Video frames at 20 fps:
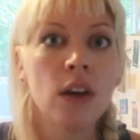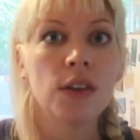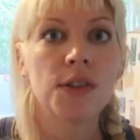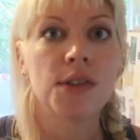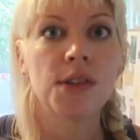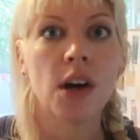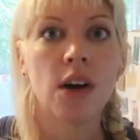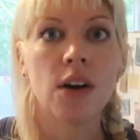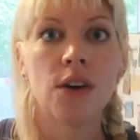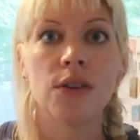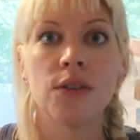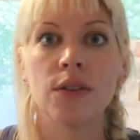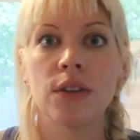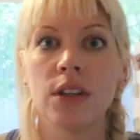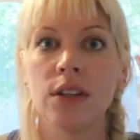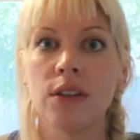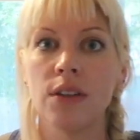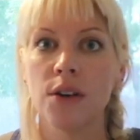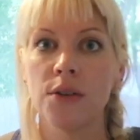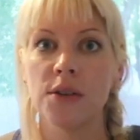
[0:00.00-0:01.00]
So,
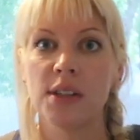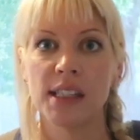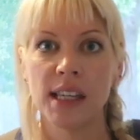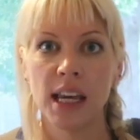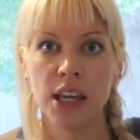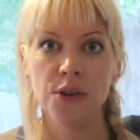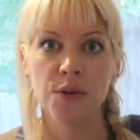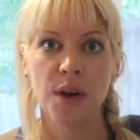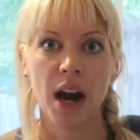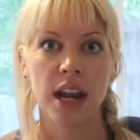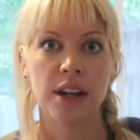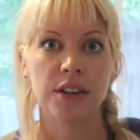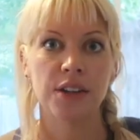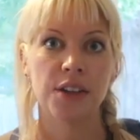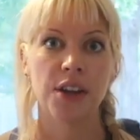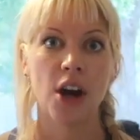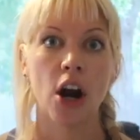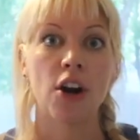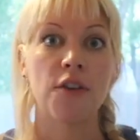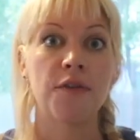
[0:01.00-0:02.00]
you know, say you got into
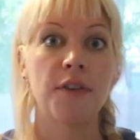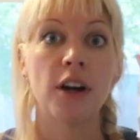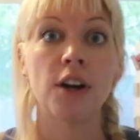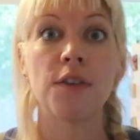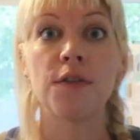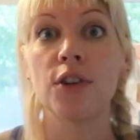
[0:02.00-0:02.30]
the art fair